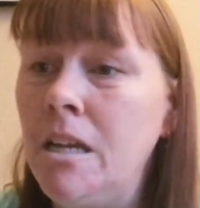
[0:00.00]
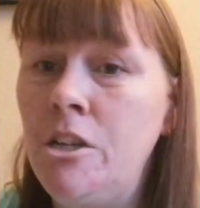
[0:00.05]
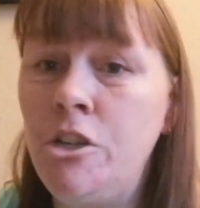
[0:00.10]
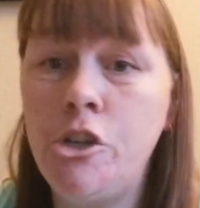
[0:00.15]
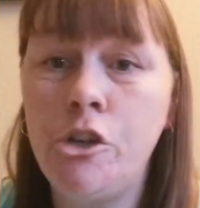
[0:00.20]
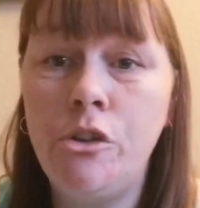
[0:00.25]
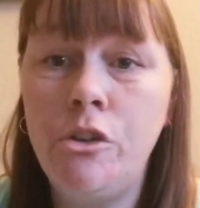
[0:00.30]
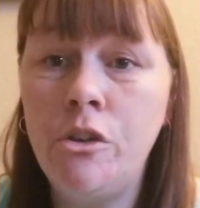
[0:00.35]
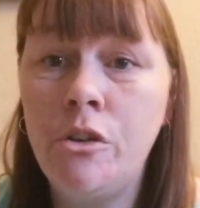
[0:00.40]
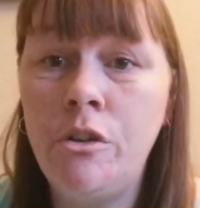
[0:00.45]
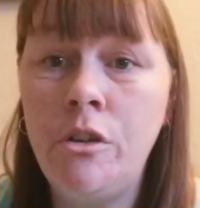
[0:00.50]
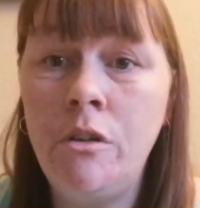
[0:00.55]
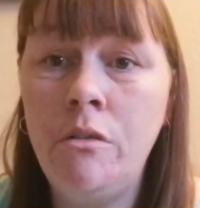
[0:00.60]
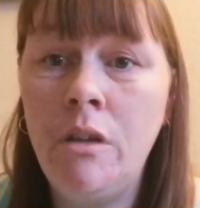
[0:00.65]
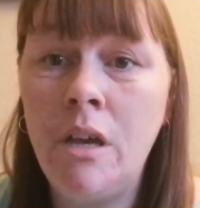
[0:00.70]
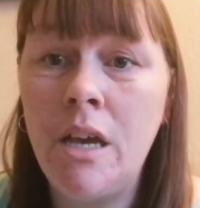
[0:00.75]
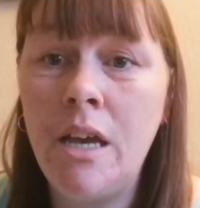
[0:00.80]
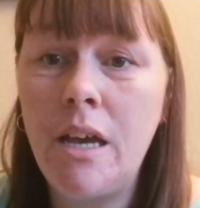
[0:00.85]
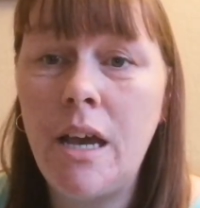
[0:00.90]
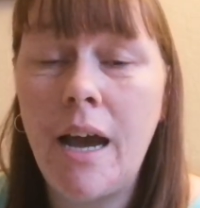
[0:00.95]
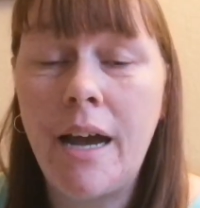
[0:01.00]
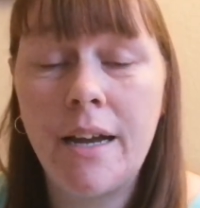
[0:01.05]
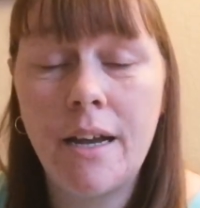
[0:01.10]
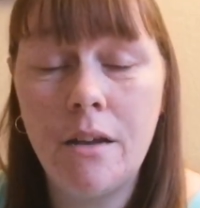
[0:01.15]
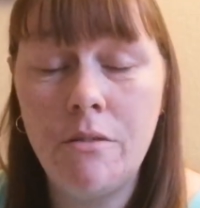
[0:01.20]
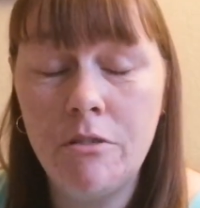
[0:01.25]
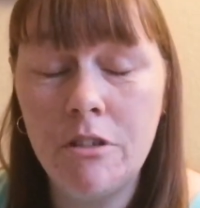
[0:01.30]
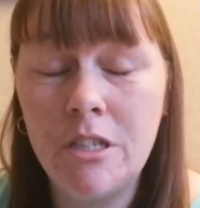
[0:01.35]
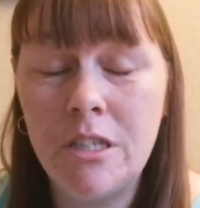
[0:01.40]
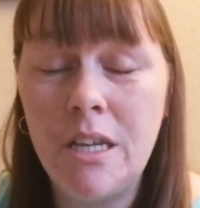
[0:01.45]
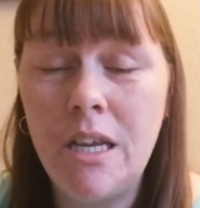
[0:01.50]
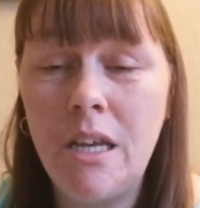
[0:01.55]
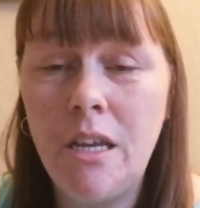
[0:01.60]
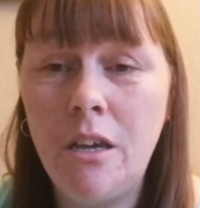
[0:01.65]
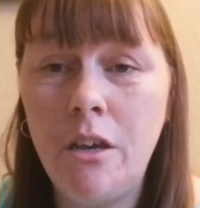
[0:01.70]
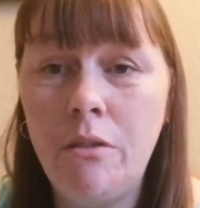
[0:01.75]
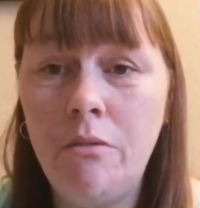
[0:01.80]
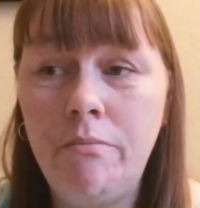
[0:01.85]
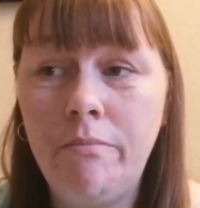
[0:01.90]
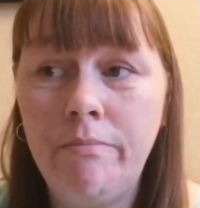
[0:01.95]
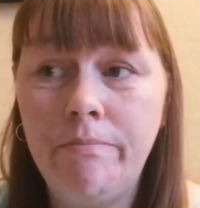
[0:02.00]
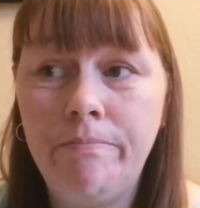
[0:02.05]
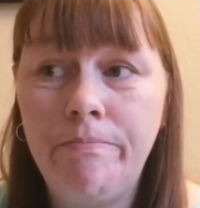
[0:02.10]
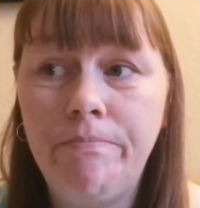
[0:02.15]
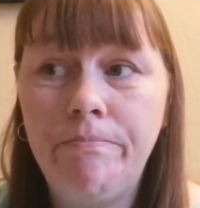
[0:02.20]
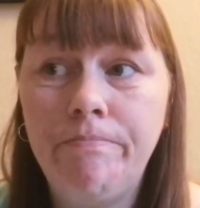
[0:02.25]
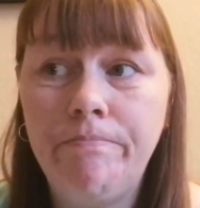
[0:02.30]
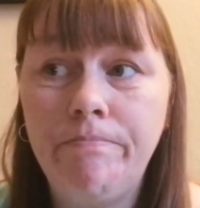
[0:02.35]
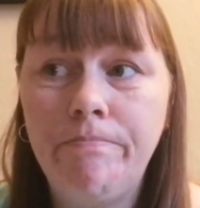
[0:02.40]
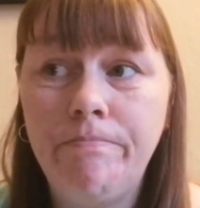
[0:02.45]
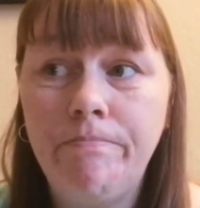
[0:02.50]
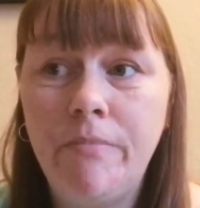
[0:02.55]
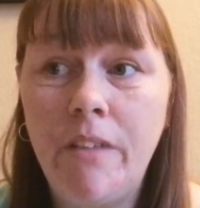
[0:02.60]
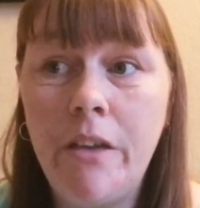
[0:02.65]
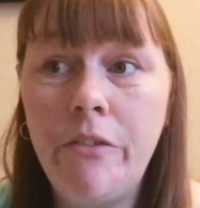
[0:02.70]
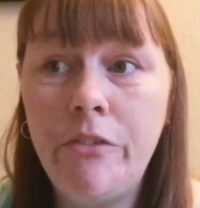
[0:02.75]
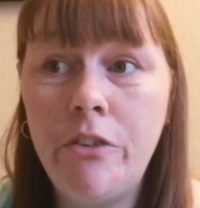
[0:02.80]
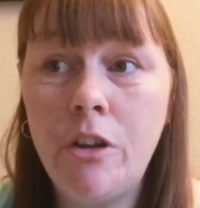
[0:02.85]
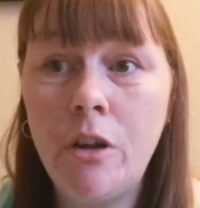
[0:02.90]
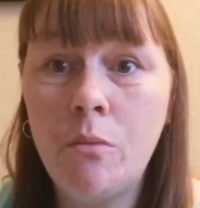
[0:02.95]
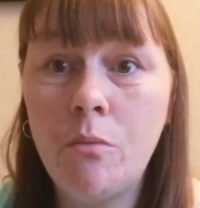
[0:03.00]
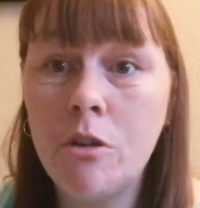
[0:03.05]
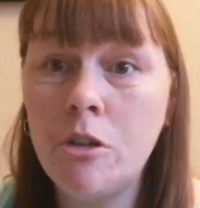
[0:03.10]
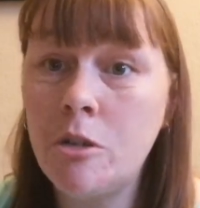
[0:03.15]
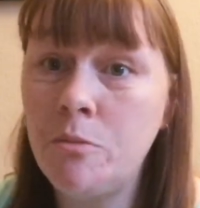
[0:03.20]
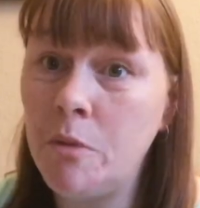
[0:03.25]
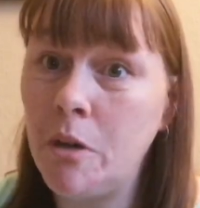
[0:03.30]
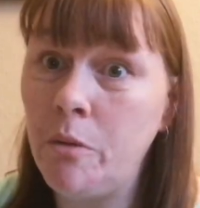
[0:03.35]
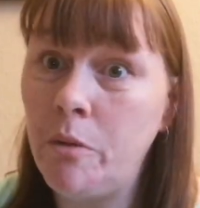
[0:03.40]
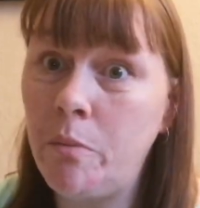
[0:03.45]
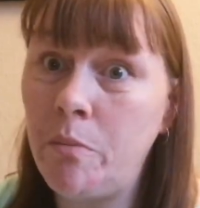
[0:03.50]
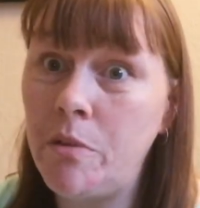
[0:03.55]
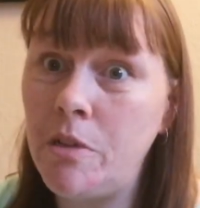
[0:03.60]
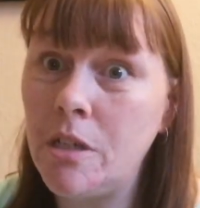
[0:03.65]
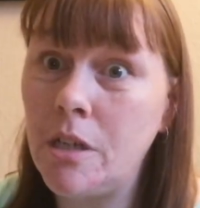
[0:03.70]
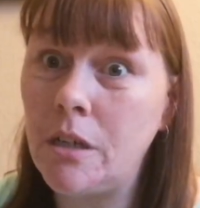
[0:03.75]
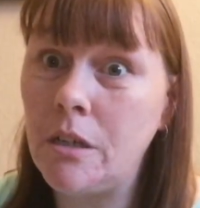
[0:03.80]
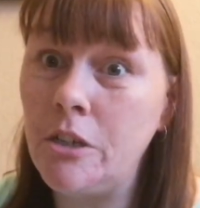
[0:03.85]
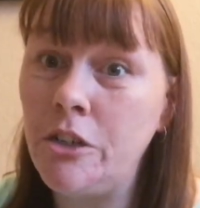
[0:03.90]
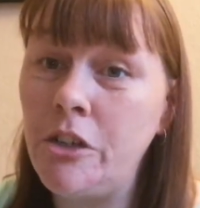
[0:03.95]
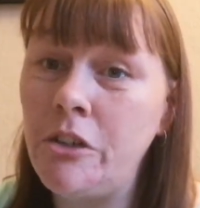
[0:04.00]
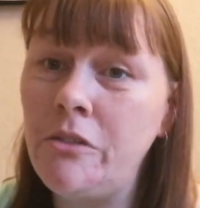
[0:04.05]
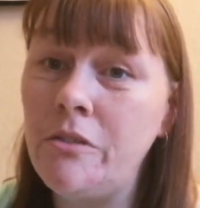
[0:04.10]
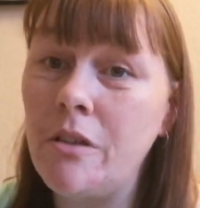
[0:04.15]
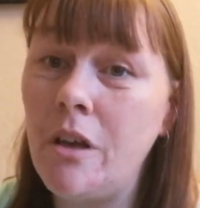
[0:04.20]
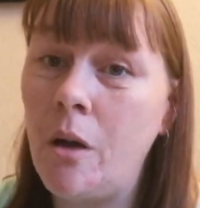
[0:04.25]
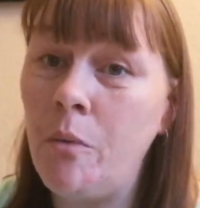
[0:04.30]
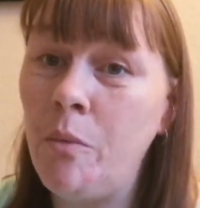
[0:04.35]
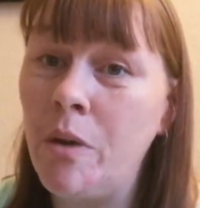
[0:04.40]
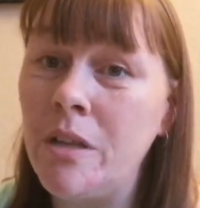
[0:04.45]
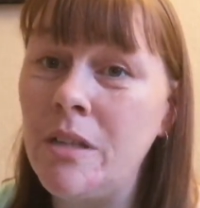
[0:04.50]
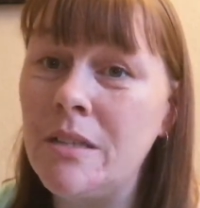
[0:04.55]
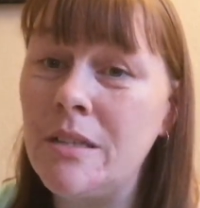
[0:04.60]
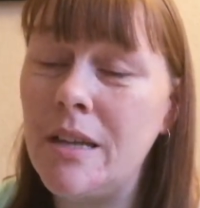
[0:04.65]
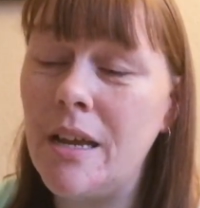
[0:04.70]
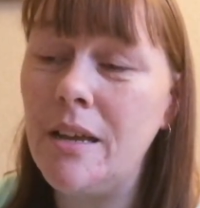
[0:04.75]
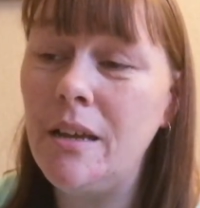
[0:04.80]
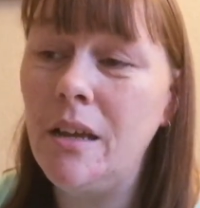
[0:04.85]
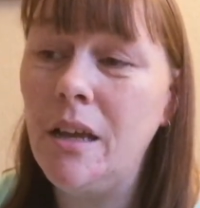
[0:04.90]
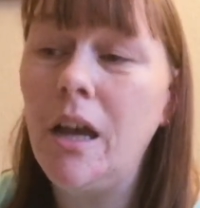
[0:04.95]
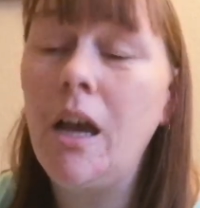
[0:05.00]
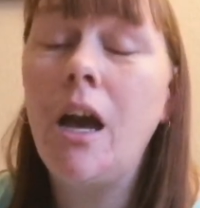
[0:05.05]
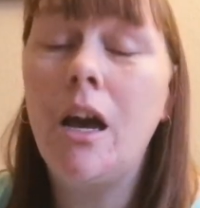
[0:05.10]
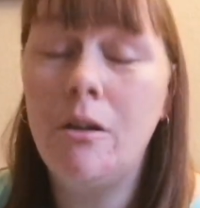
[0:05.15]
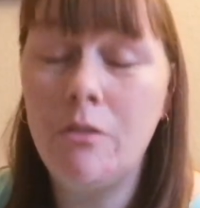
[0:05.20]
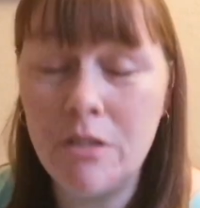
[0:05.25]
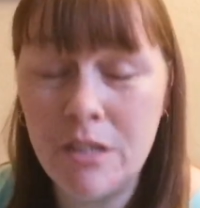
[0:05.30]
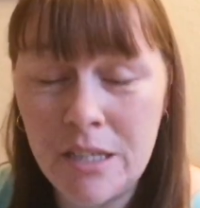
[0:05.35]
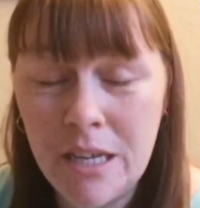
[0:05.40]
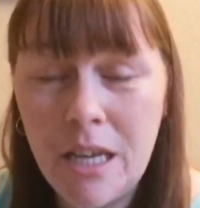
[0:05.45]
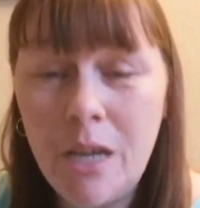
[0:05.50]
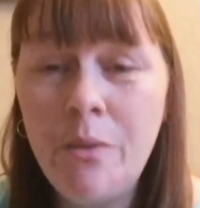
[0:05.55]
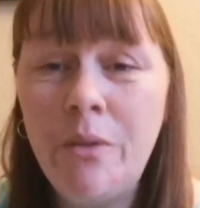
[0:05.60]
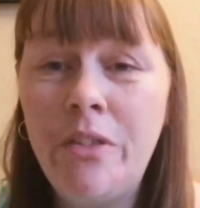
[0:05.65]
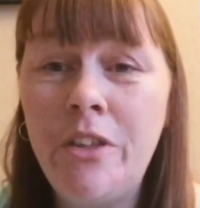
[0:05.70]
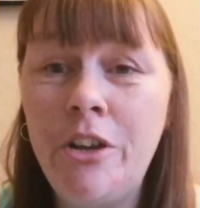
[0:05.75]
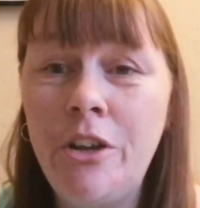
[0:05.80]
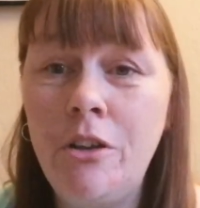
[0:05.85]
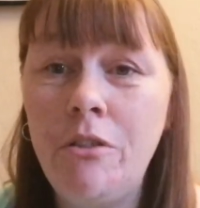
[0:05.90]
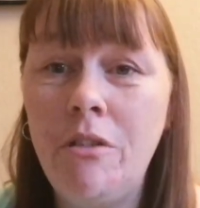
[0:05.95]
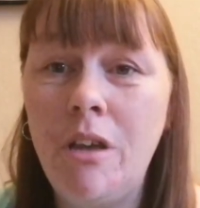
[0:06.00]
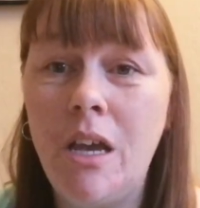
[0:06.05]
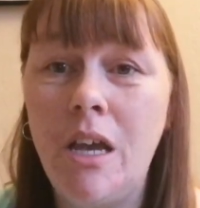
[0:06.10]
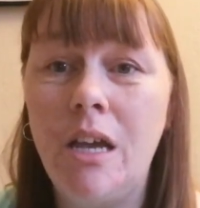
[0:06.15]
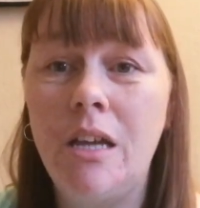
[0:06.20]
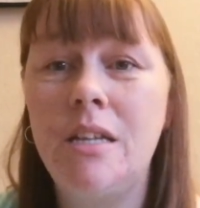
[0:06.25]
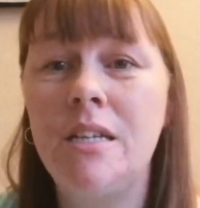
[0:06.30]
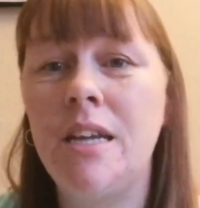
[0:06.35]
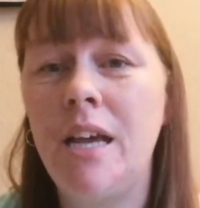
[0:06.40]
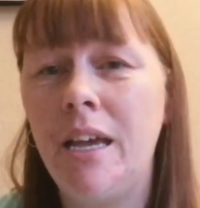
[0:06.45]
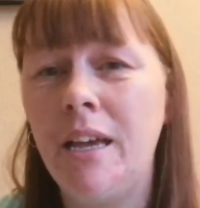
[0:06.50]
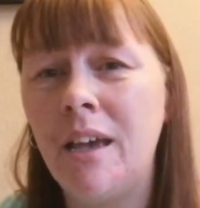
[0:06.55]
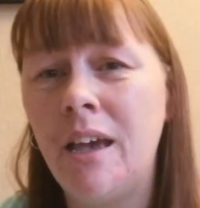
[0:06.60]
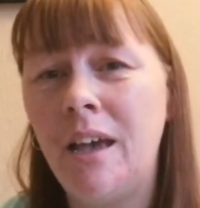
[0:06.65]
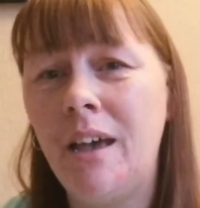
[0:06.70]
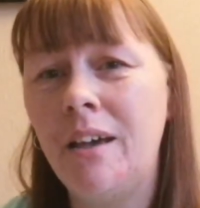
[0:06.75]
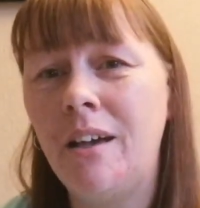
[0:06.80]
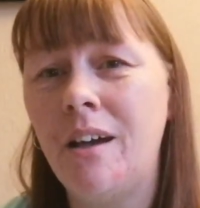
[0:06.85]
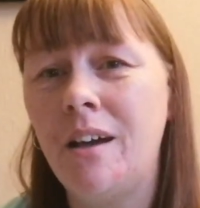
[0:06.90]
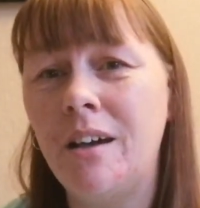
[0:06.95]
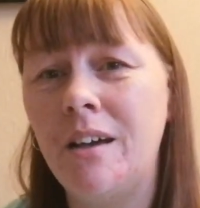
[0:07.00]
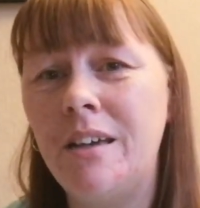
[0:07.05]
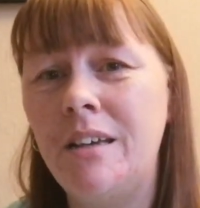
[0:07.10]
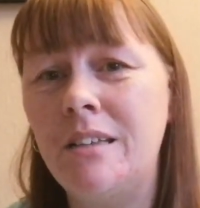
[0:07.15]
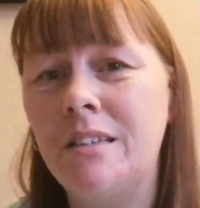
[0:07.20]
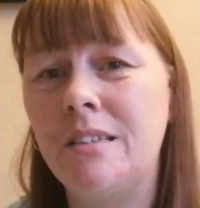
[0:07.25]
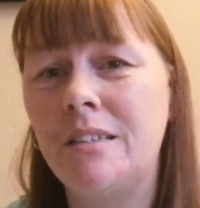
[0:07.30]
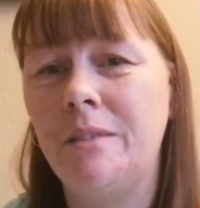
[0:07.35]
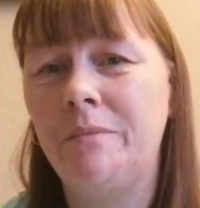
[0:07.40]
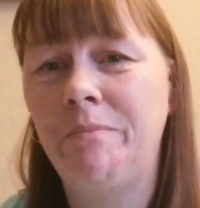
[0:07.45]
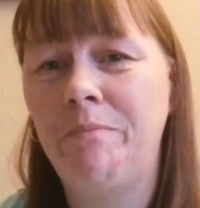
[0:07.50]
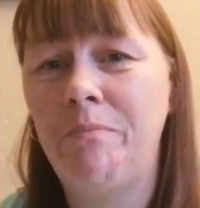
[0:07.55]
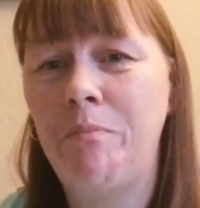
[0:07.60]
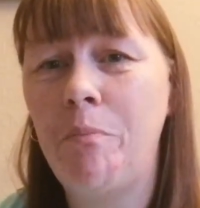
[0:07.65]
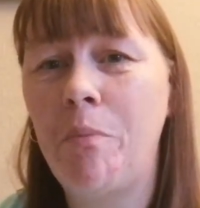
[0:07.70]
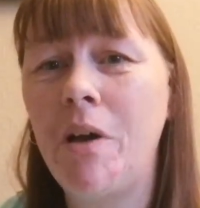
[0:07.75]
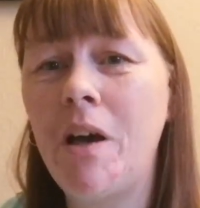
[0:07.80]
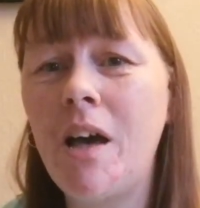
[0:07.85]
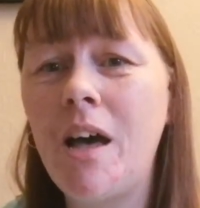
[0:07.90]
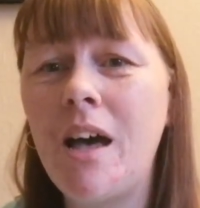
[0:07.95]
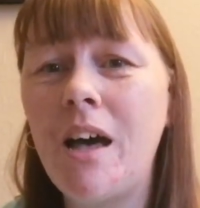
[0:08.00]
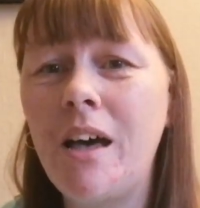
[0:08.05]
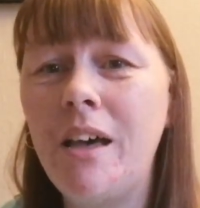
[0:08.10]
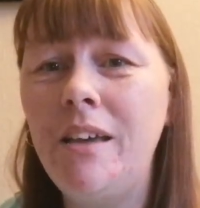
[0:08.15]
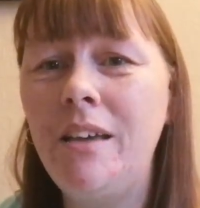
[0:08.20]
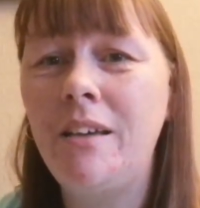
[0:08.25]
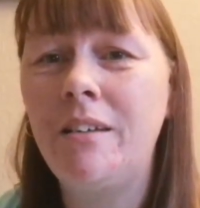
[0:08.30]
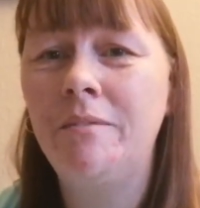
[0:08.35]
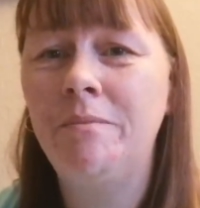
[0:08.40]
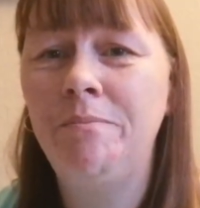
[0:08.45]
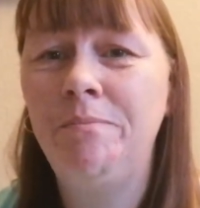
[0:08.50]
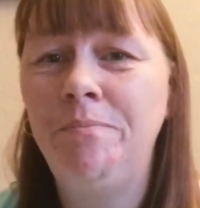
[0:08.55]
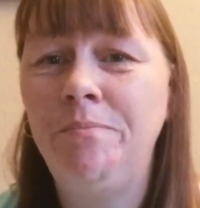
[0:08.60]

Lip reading: Enjoy your new year, and I will see you. If you don't watch my WIP and chat on Wednesday, I will see you in the new year. Take care, guys. Bye.